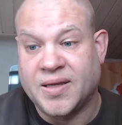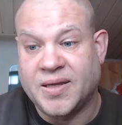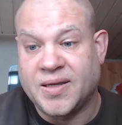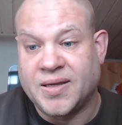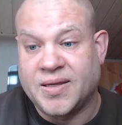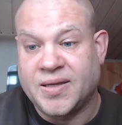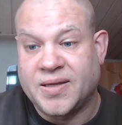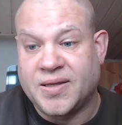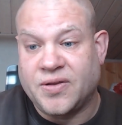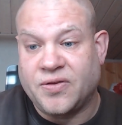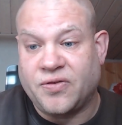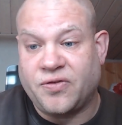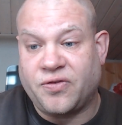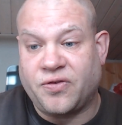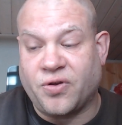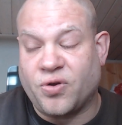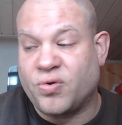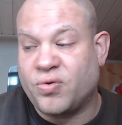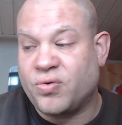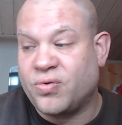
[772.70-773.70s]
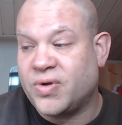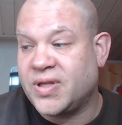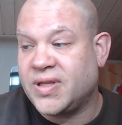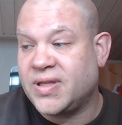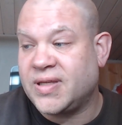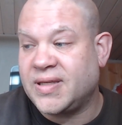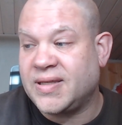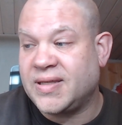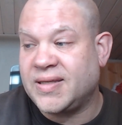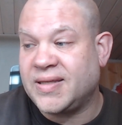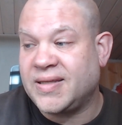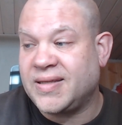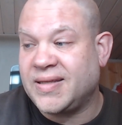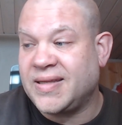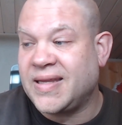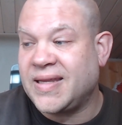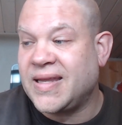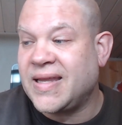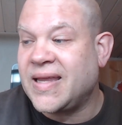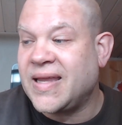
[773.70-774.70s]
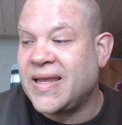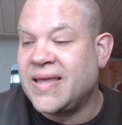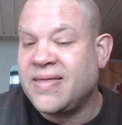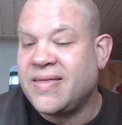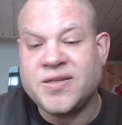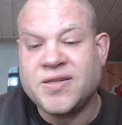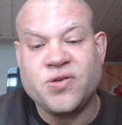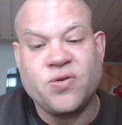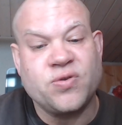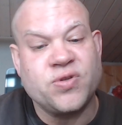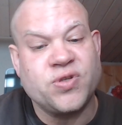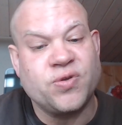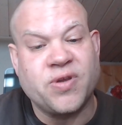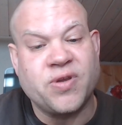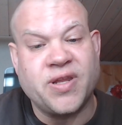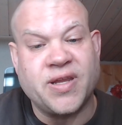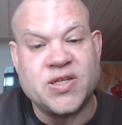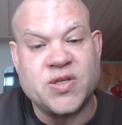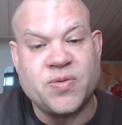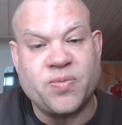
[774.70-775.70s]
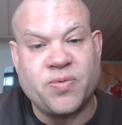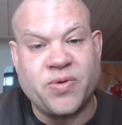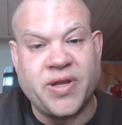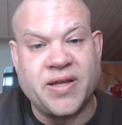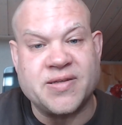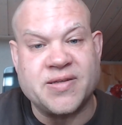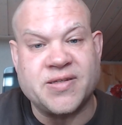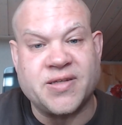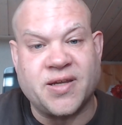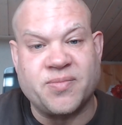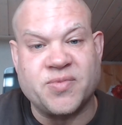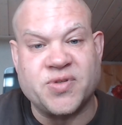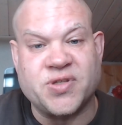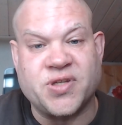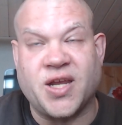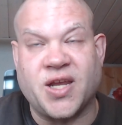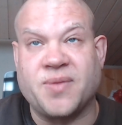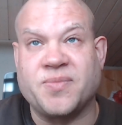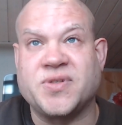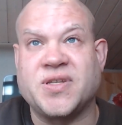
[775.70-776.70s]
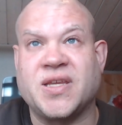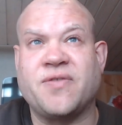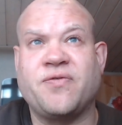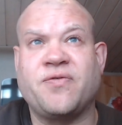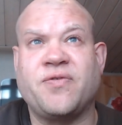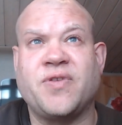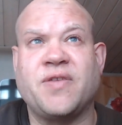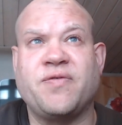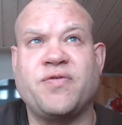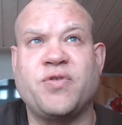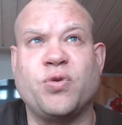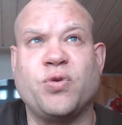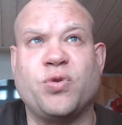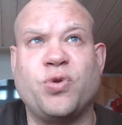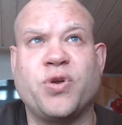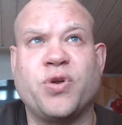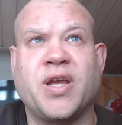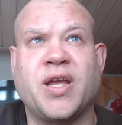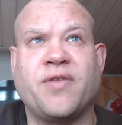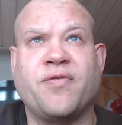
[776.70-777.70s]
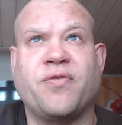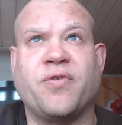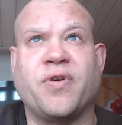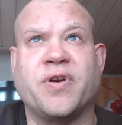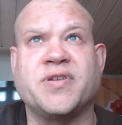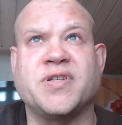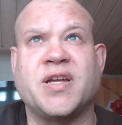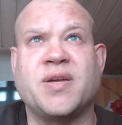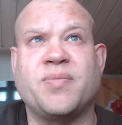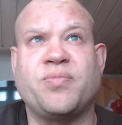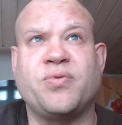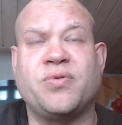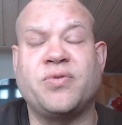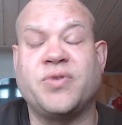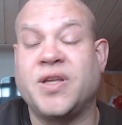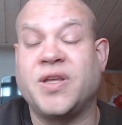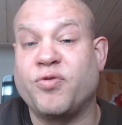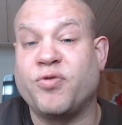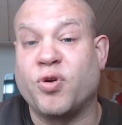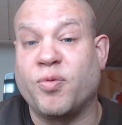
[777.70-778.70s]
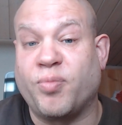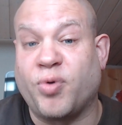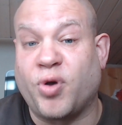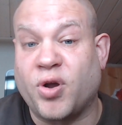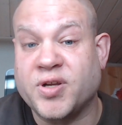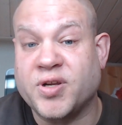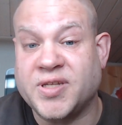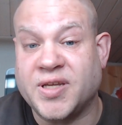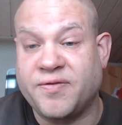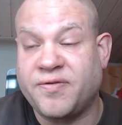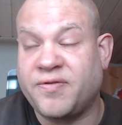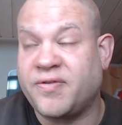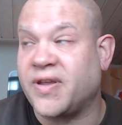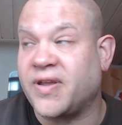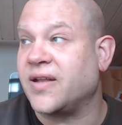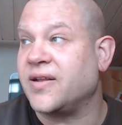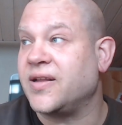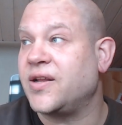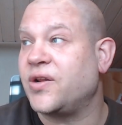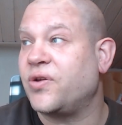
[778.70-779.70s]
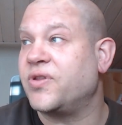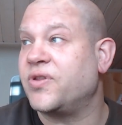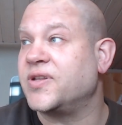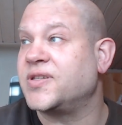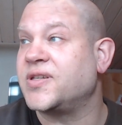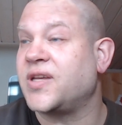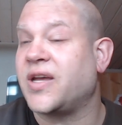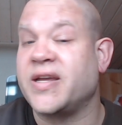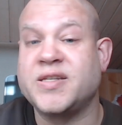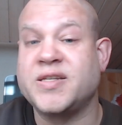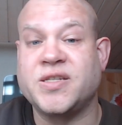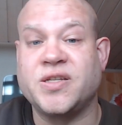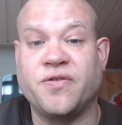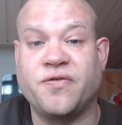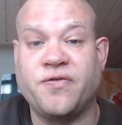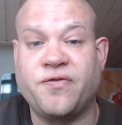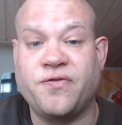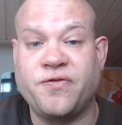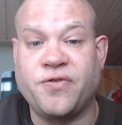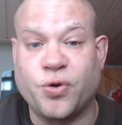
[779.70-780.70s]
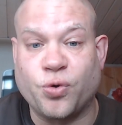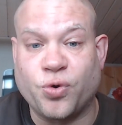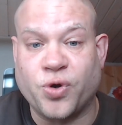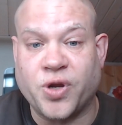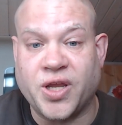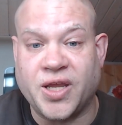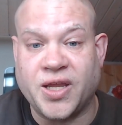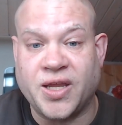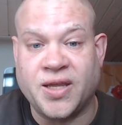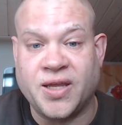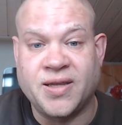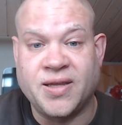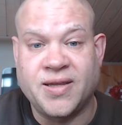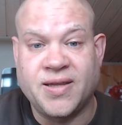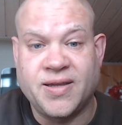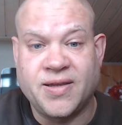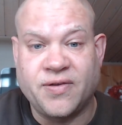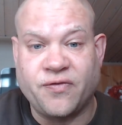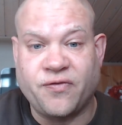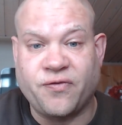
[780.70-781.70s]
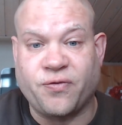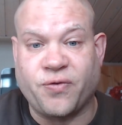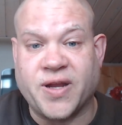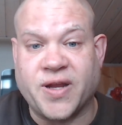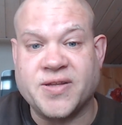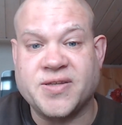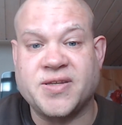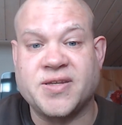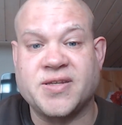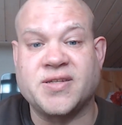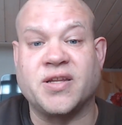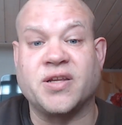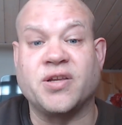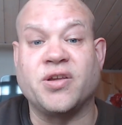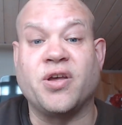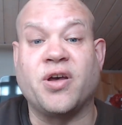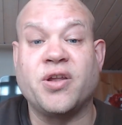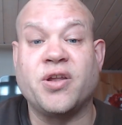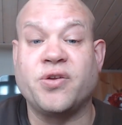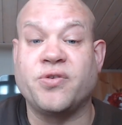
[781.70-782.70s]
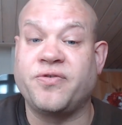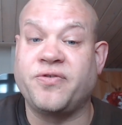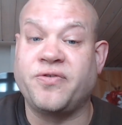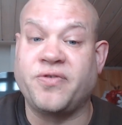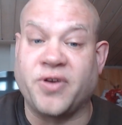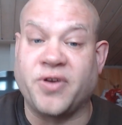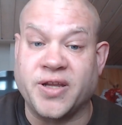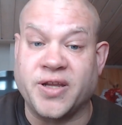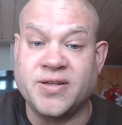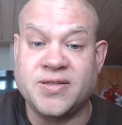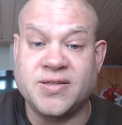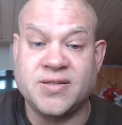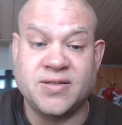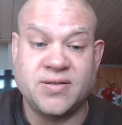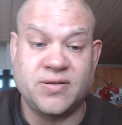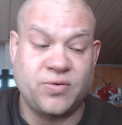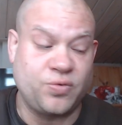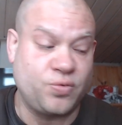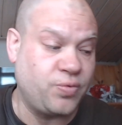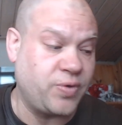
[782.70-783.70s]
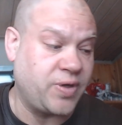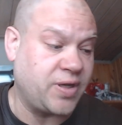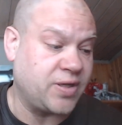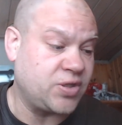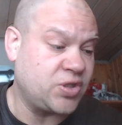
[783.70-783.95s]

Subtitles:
So, and this also can explain sometimes if you look at, for example, if you're a boxing fan, the Tyson Fury Francis Ngannou fight, which,